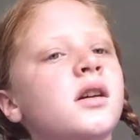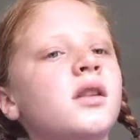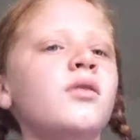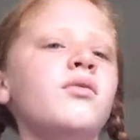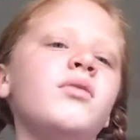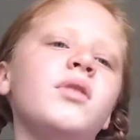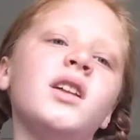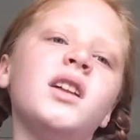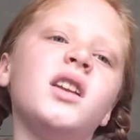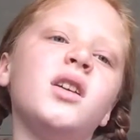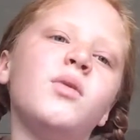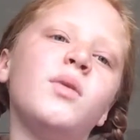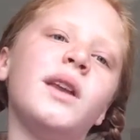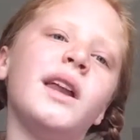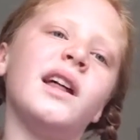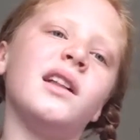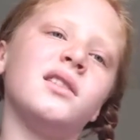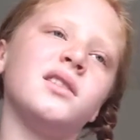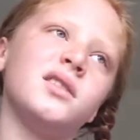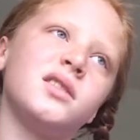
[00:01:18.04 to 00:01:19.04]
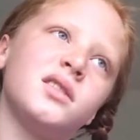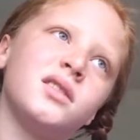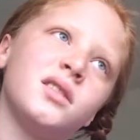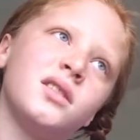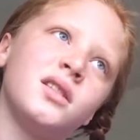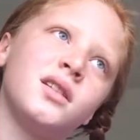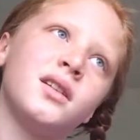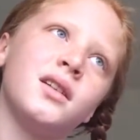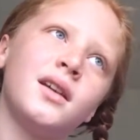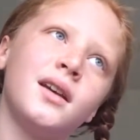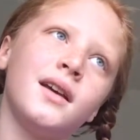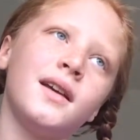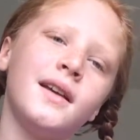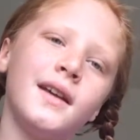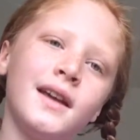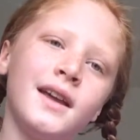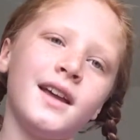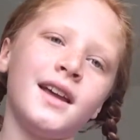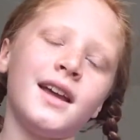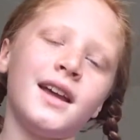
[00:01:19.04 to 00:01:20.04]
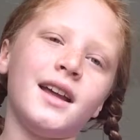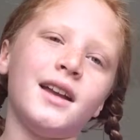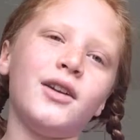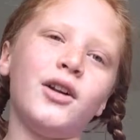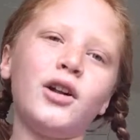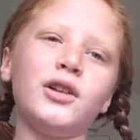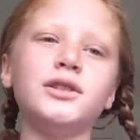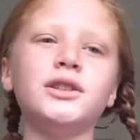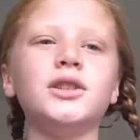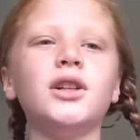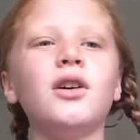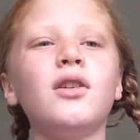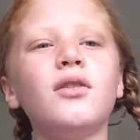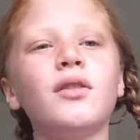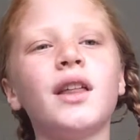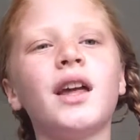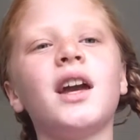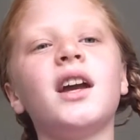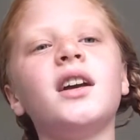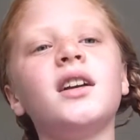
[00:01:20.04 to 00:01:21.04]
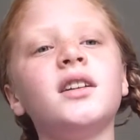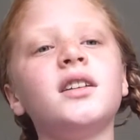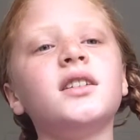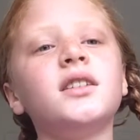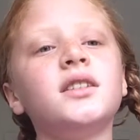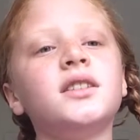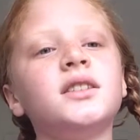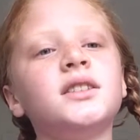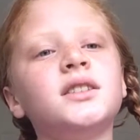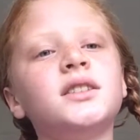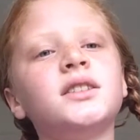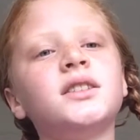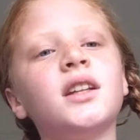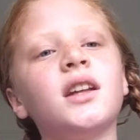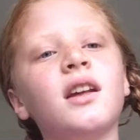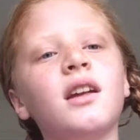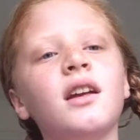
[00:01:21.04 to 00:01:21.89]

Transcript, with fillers: I don't really know what else. And also there's